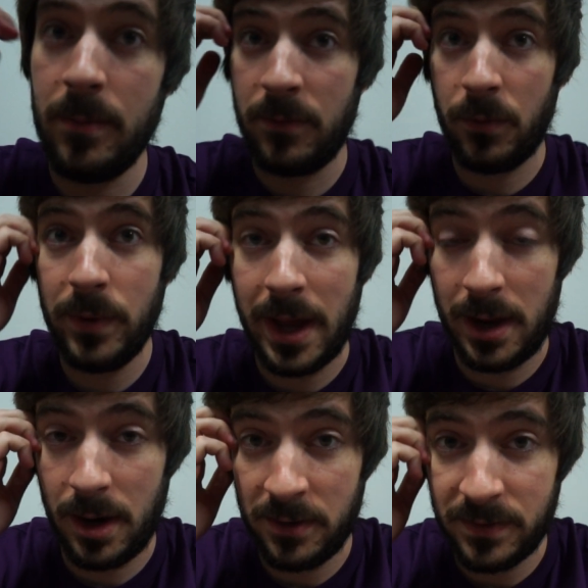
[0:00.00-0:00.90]
before we
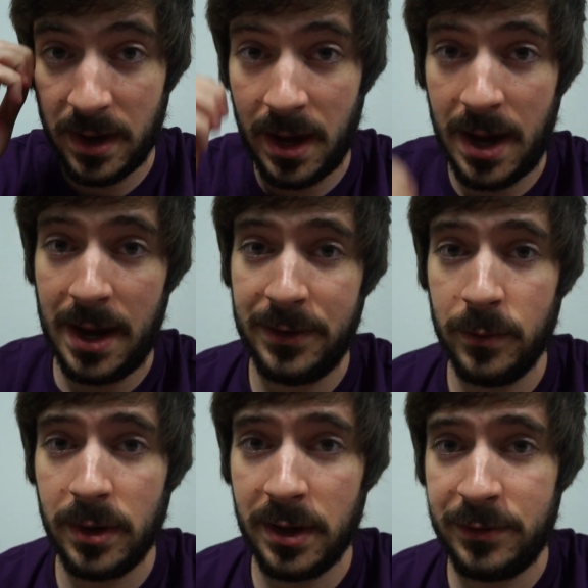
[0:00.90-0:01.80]
head off, uh, I do
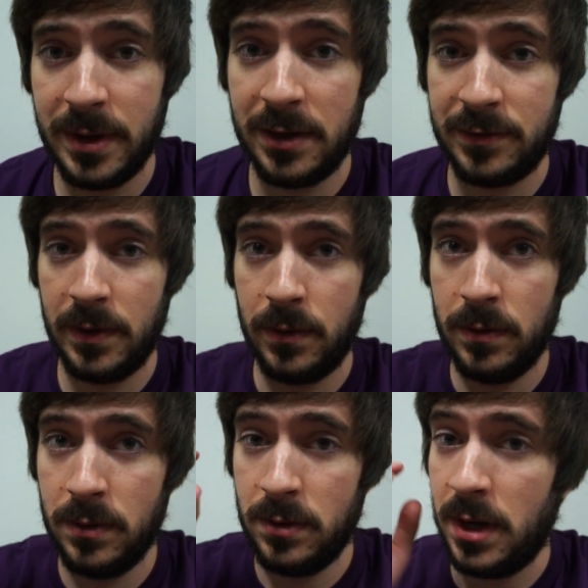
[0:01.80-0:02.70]
want to let you guys
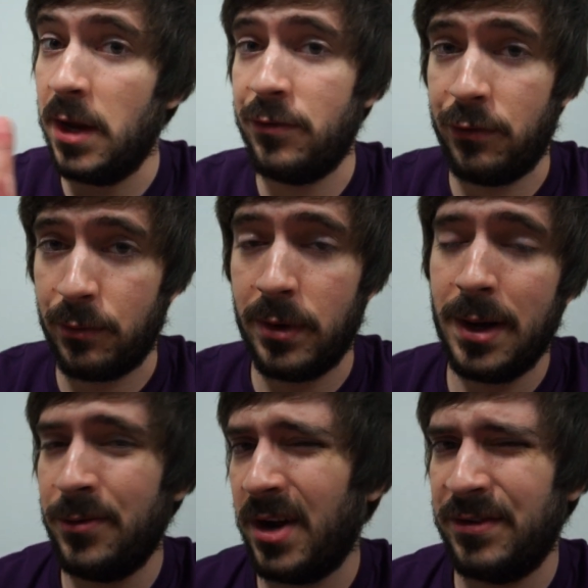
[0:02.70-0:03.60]
know, as usual,
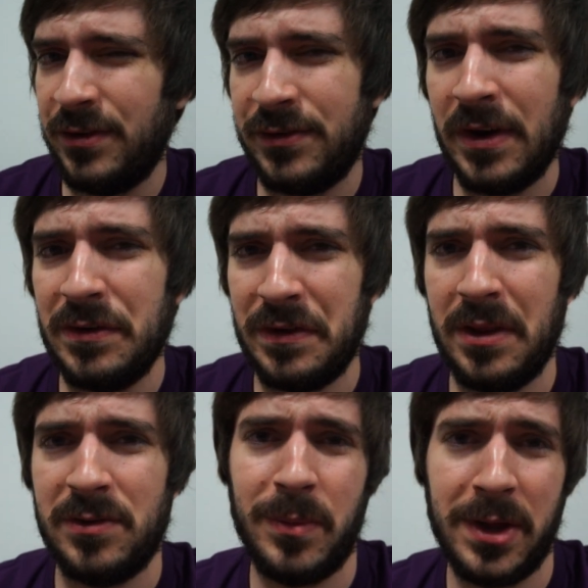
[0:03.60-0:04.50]
I, I, should start
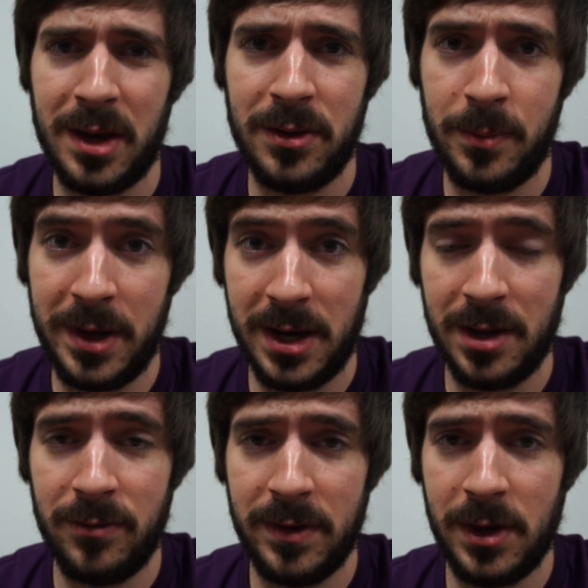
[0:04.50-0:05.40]
saying this at the
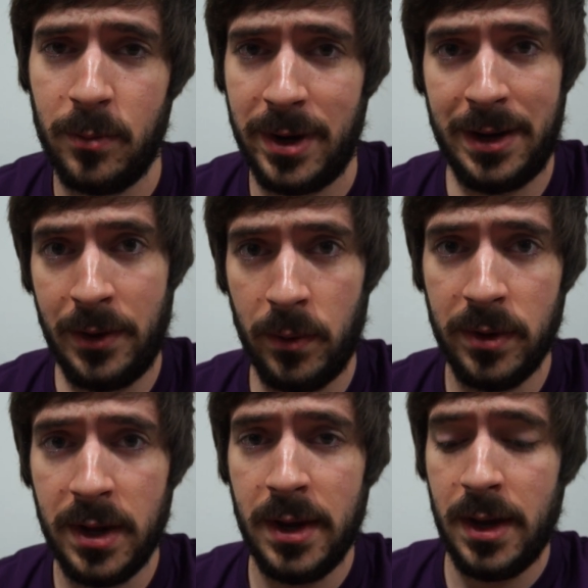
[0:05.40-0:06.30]
beginning of the video, but I
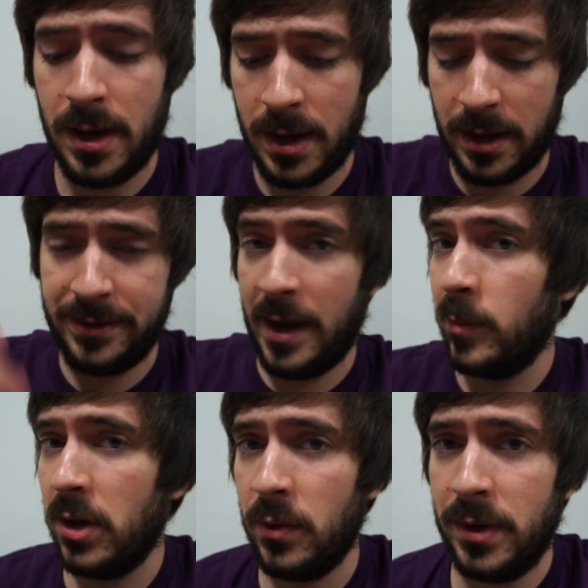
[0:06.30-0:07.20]
don't. Uh, down
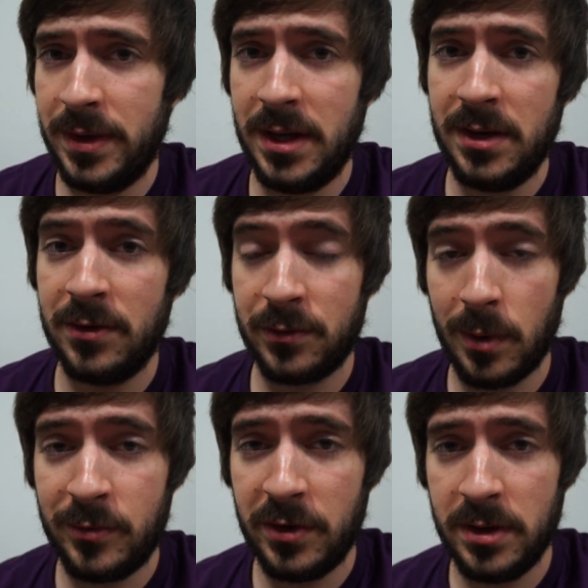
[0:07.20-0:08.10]
below in the
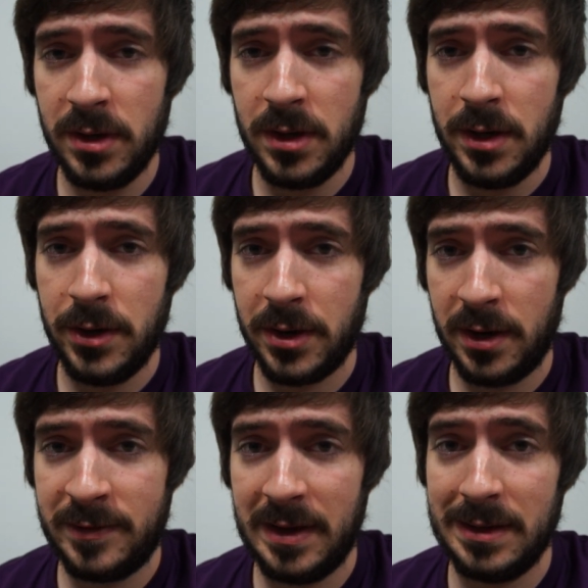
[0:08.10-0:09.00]
description, you're
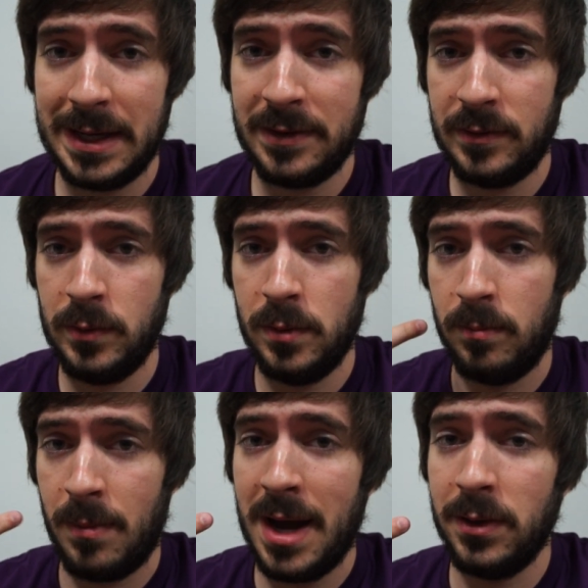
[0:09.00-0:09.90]
going to see a link to
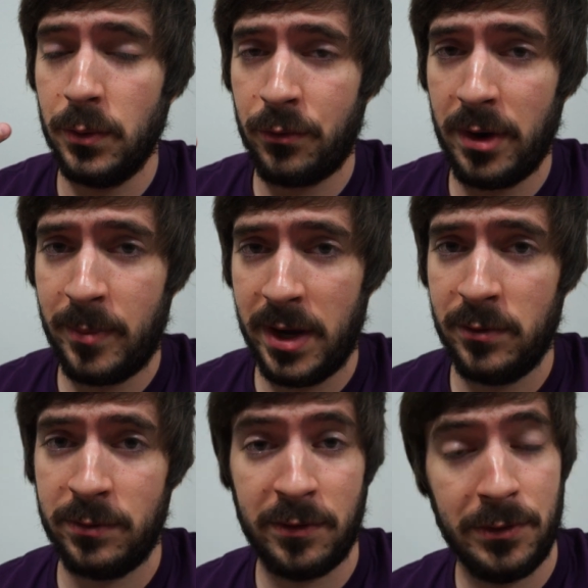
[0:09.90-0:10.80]
my Loot Crate
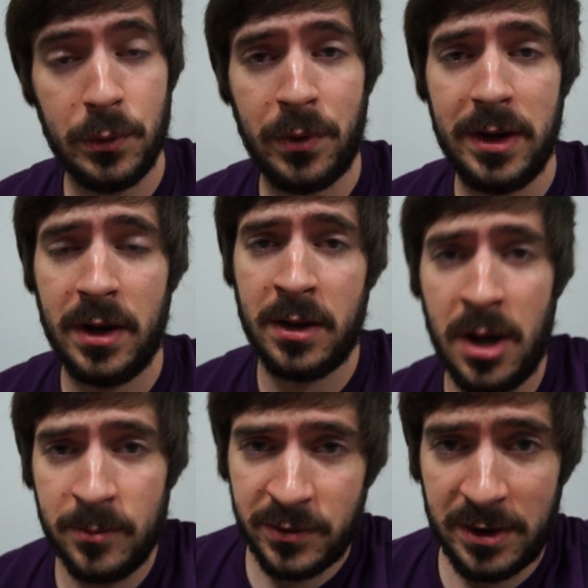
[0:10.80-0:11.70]
page, which is
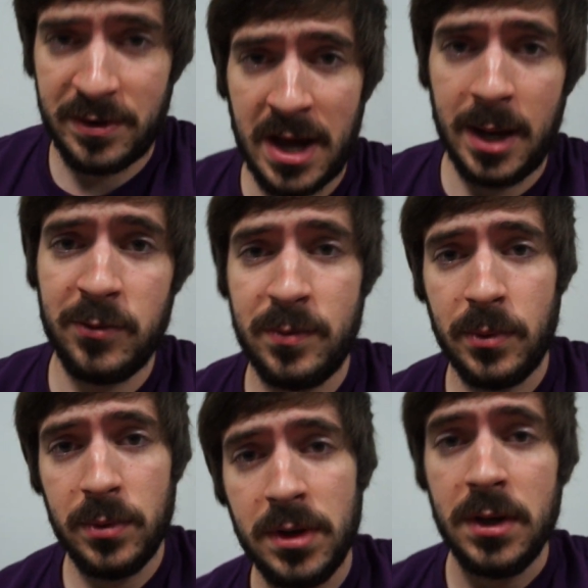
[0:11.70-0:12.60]
lootcrate.com slash
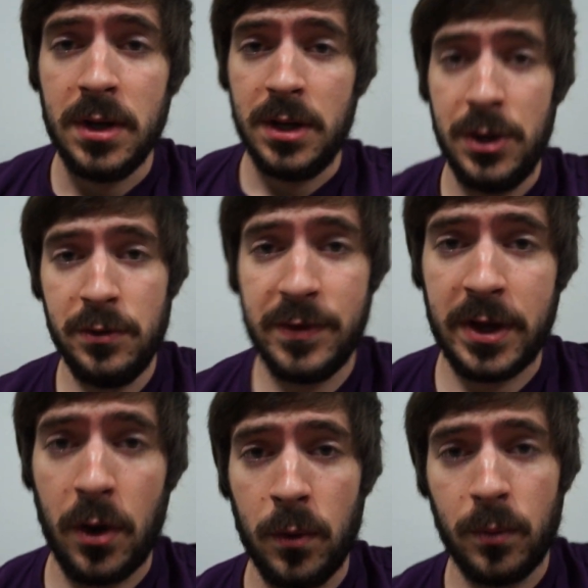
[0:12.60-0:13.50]
iamspoon. Use the
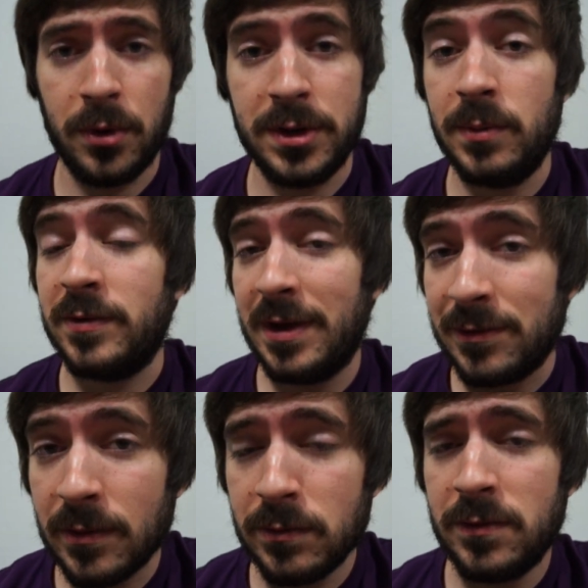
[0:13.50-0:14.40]
code word
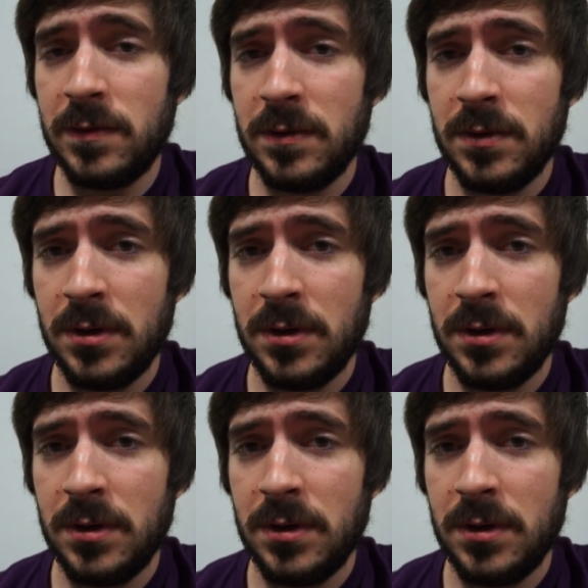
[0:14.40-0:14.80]
utensils.